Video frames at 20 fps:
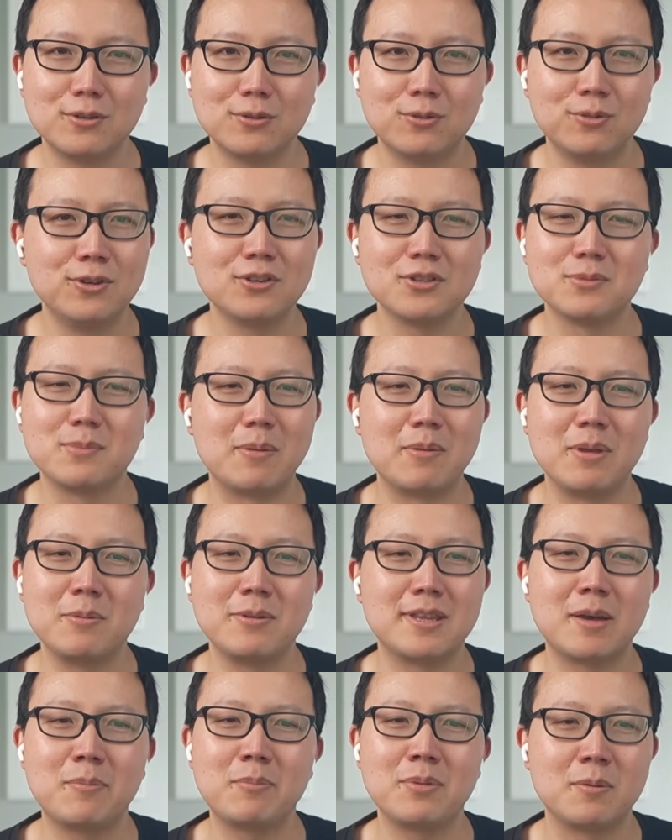Who knows, man? Maybe
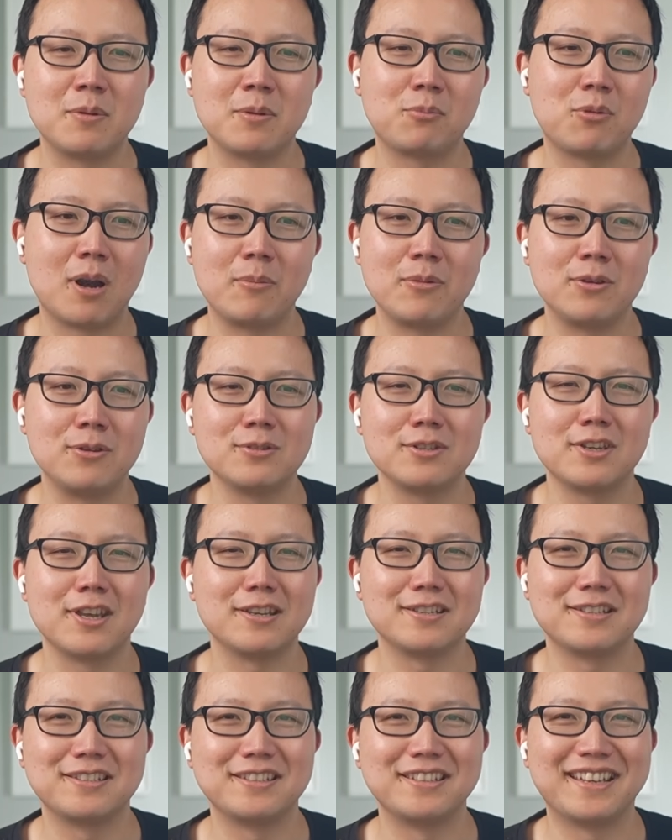that'd be the primary use
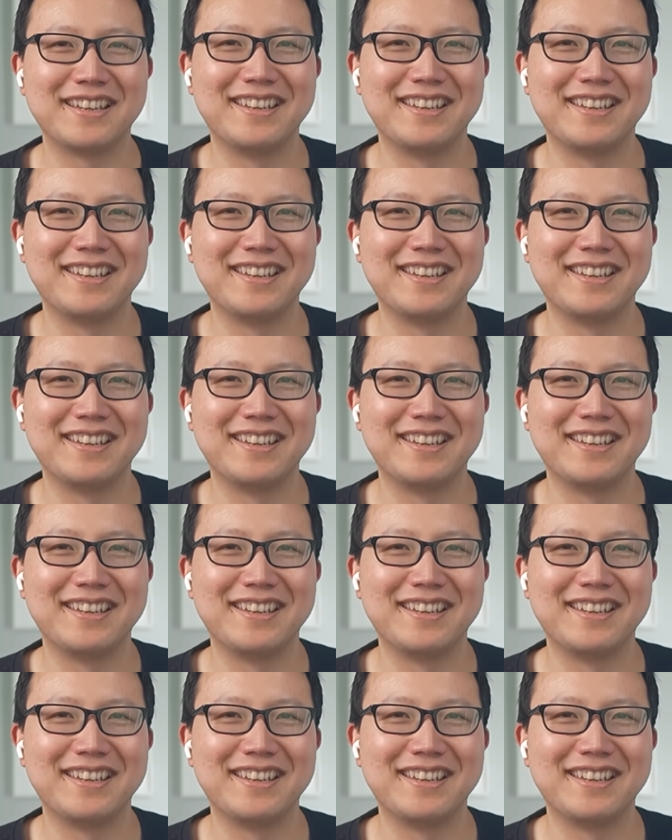case. Like